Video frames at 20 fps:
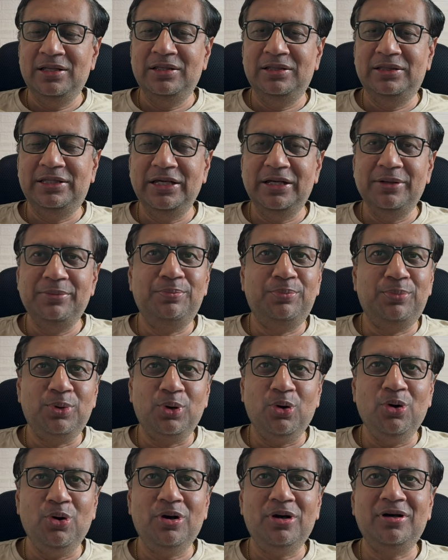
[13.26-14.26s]
they
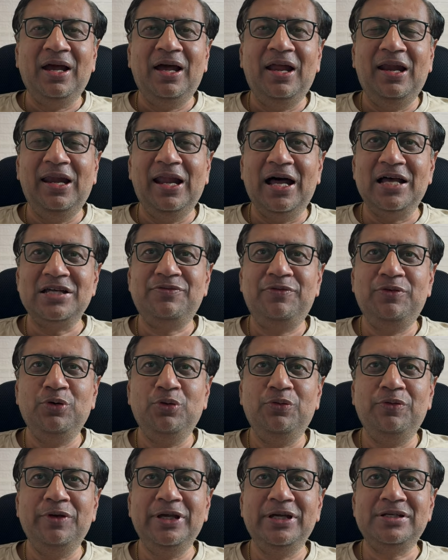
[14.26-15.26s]
broke. Last few
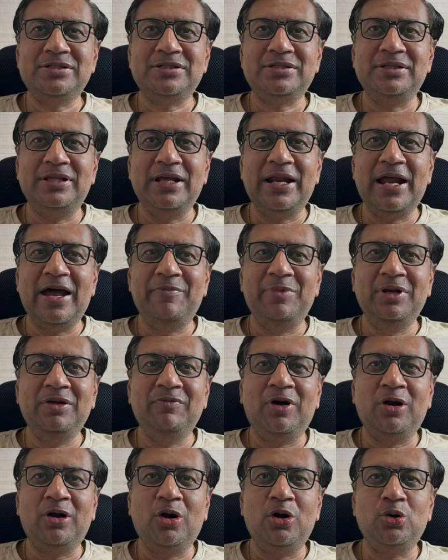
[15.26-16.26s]
weeks, there have been
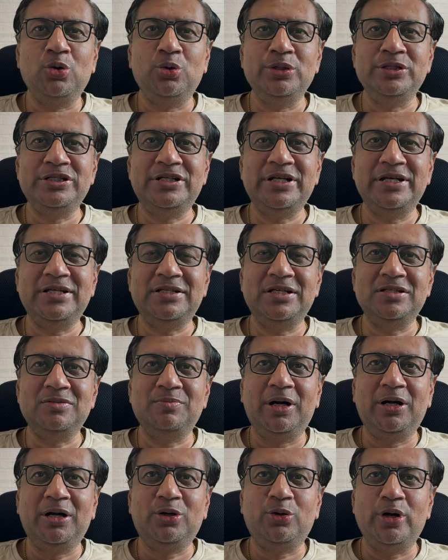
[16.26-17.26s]
one or two instances,
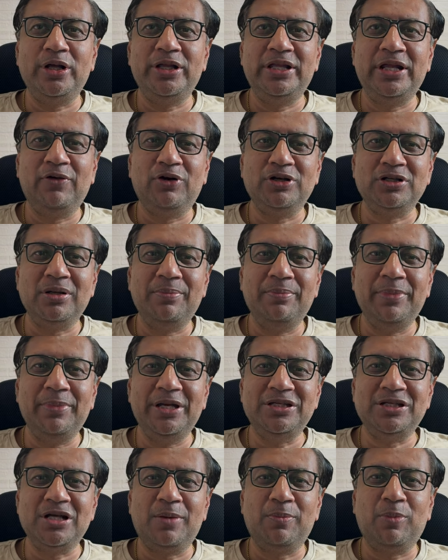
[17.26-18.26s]
but today there was a
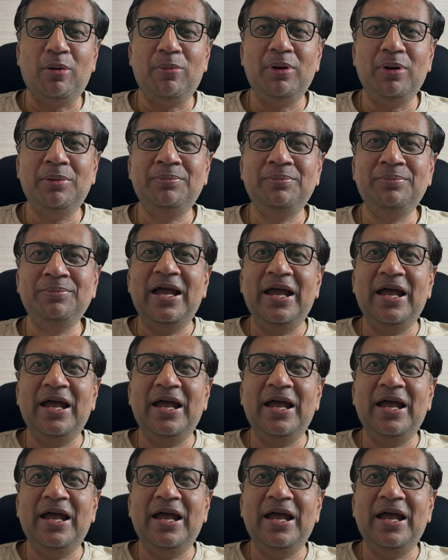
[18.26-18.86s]
major problem.